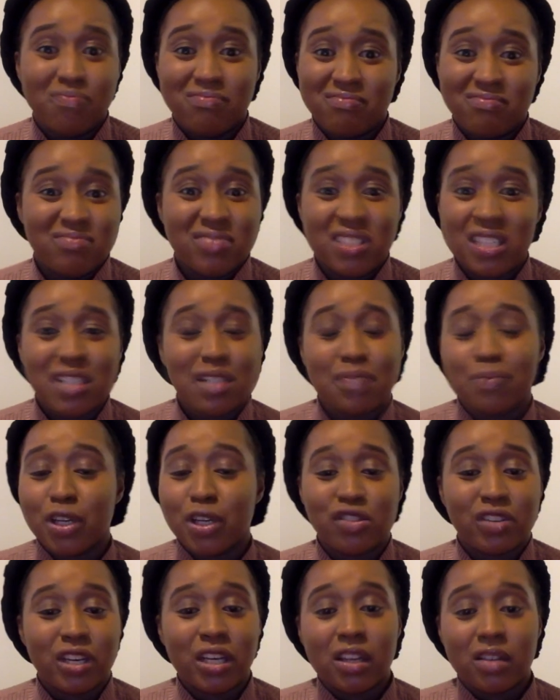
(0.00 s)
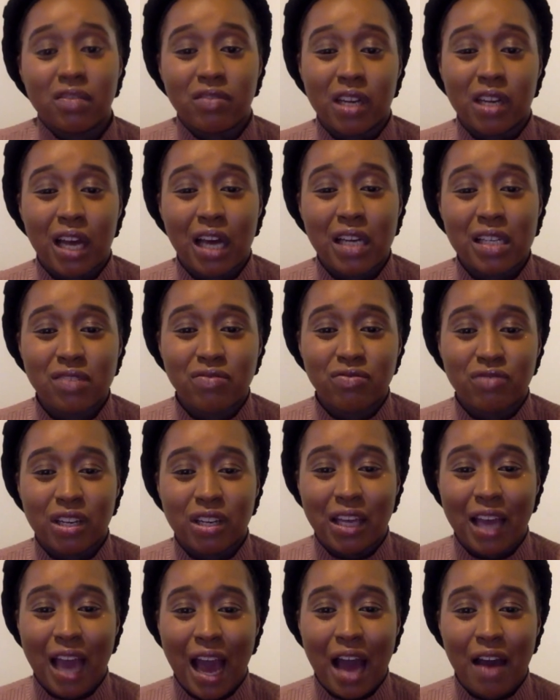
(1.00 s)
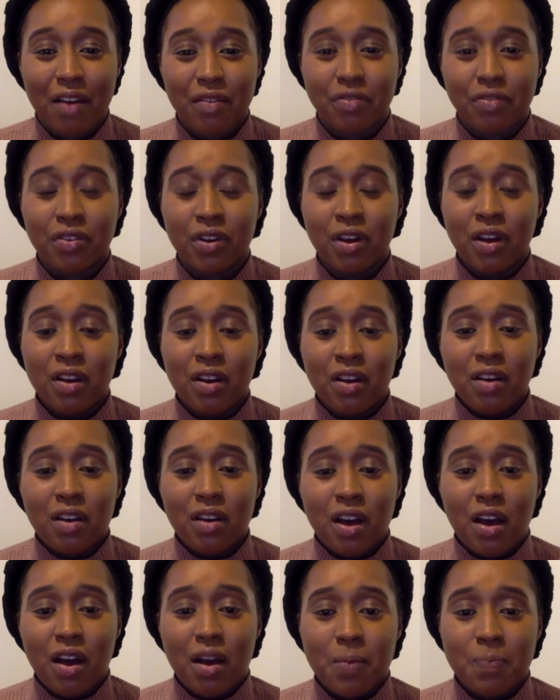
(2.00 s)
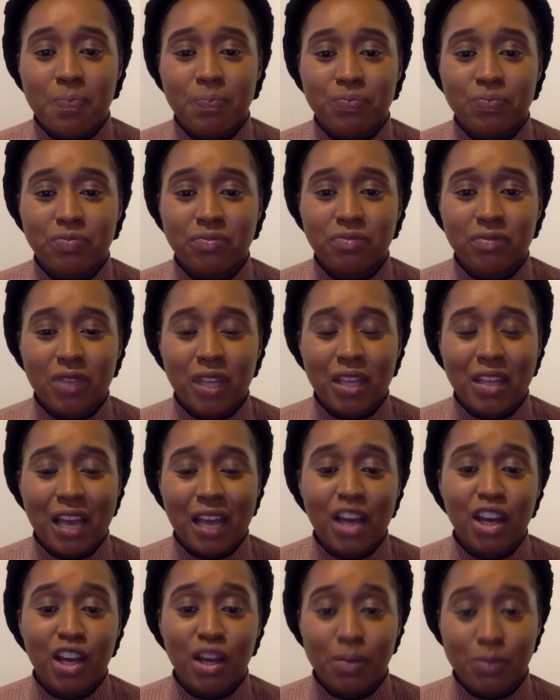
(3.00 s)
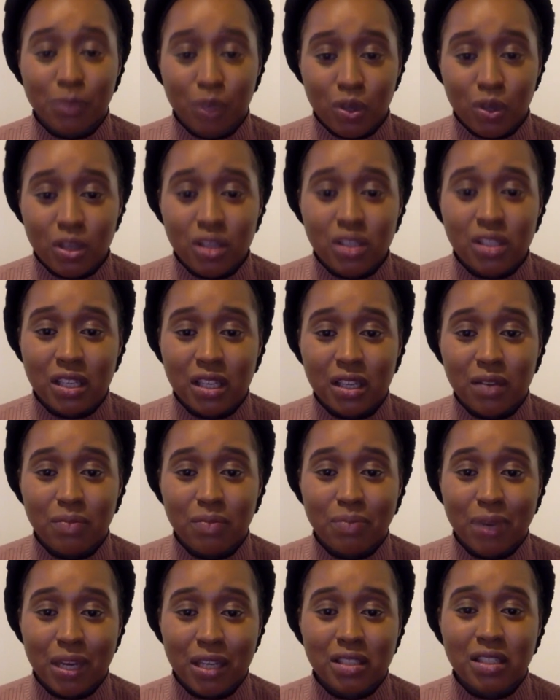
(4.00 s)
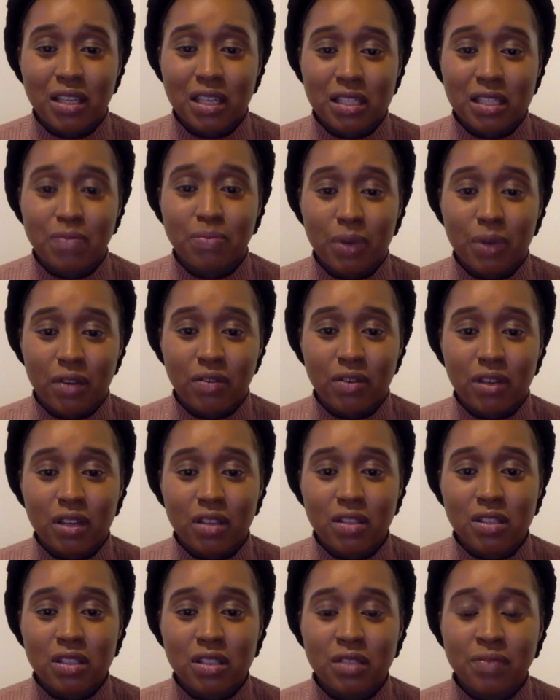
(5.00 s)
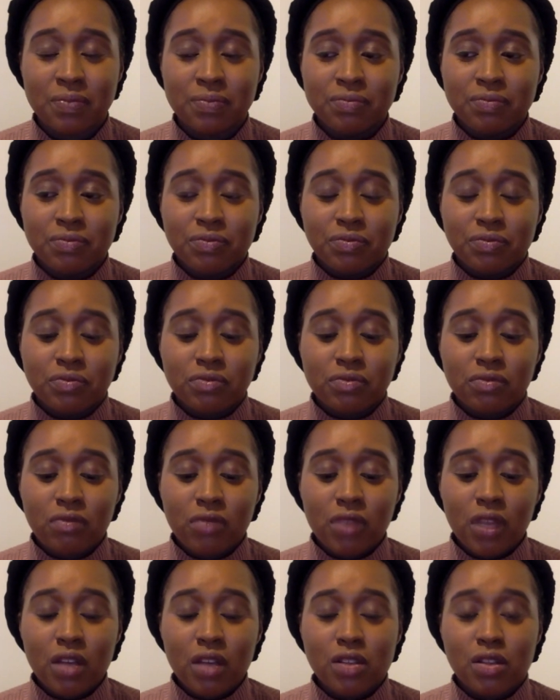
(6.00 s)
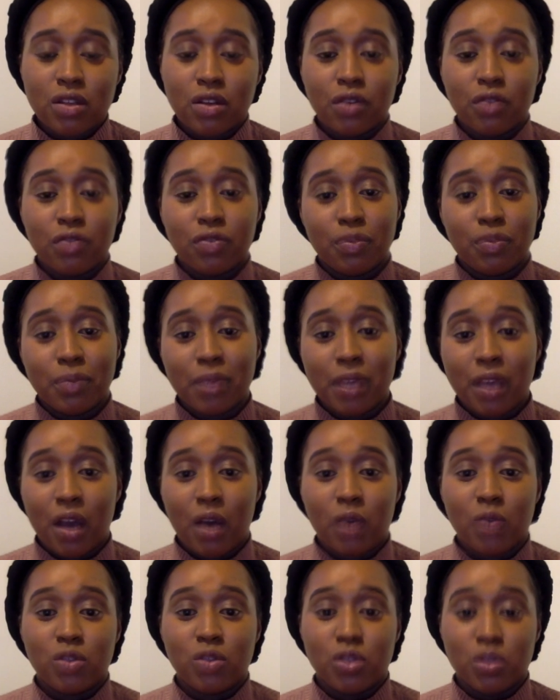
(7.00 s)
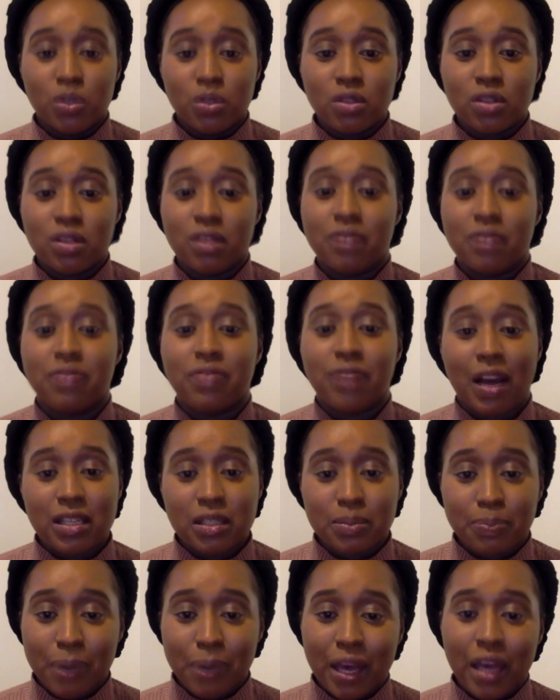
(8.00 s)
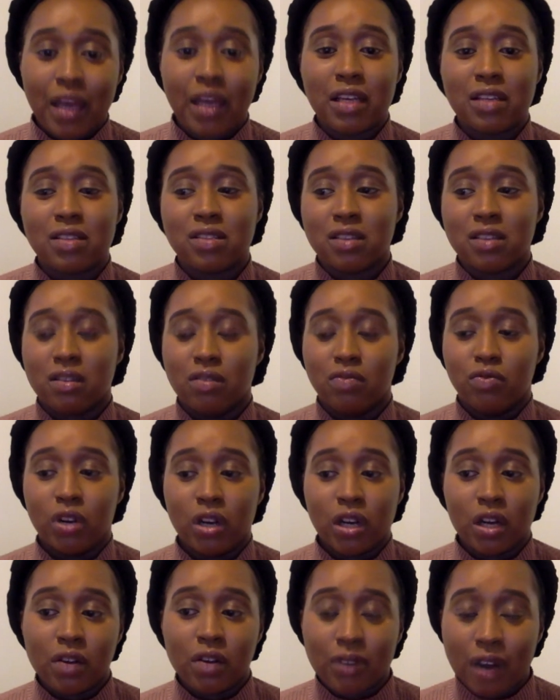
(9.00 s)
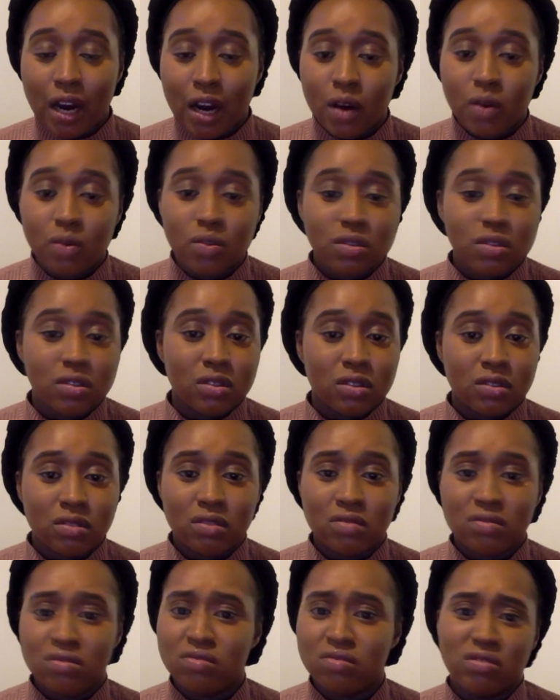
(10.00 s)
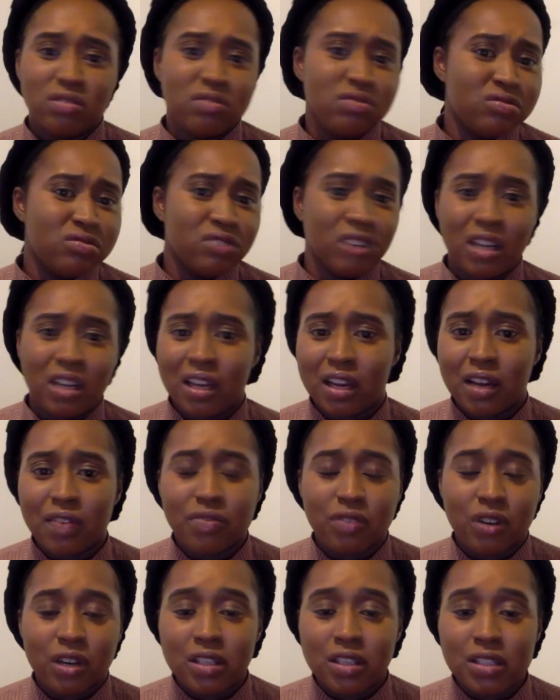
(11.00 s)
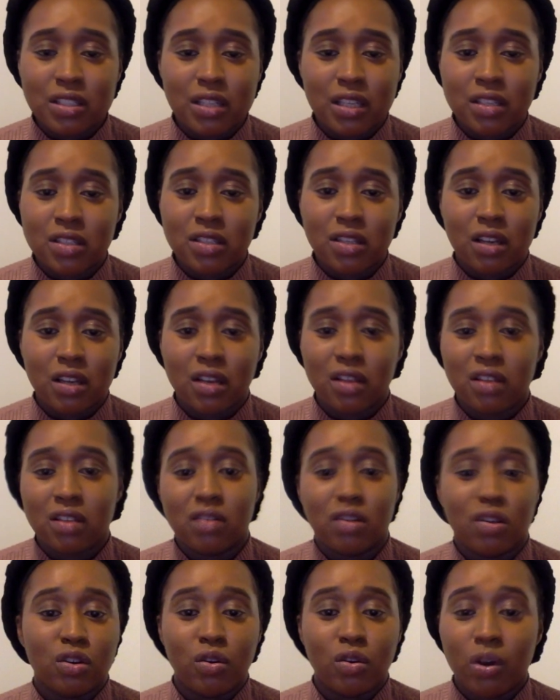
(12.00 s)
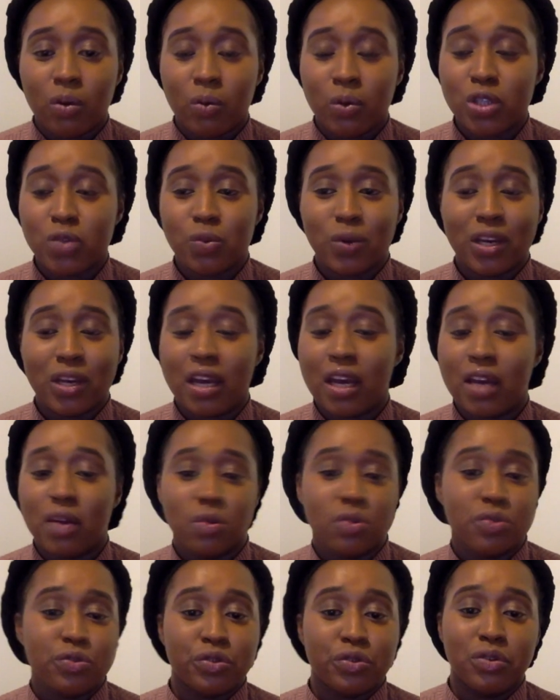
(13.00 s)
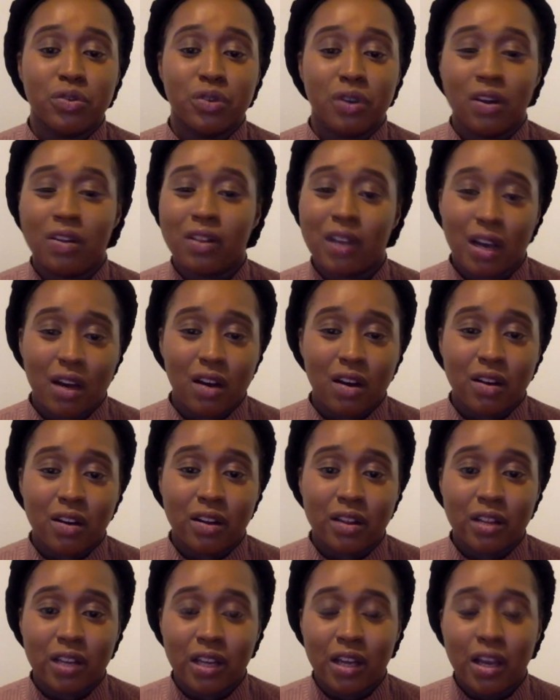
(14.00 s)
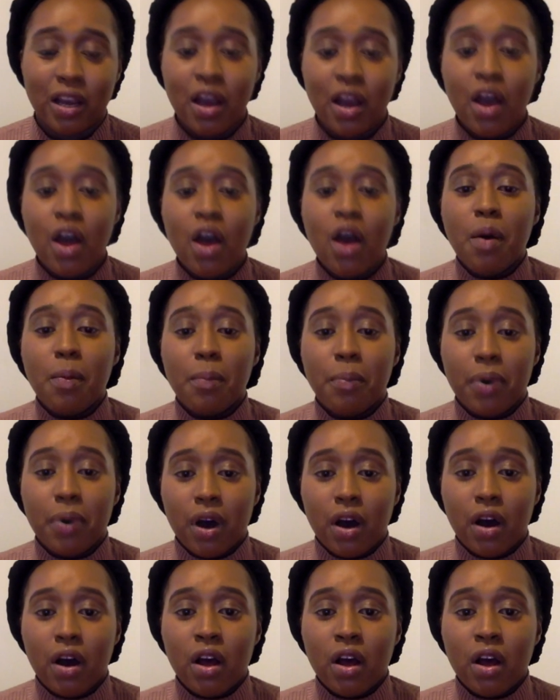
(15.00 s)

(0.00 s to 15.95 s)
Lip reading: since my training really. I didn't really have that community-based experience. So for me, I was used to the fast pace and running around and running left, right and centre, not knowing which way your head was screwed on, that kind of thing. But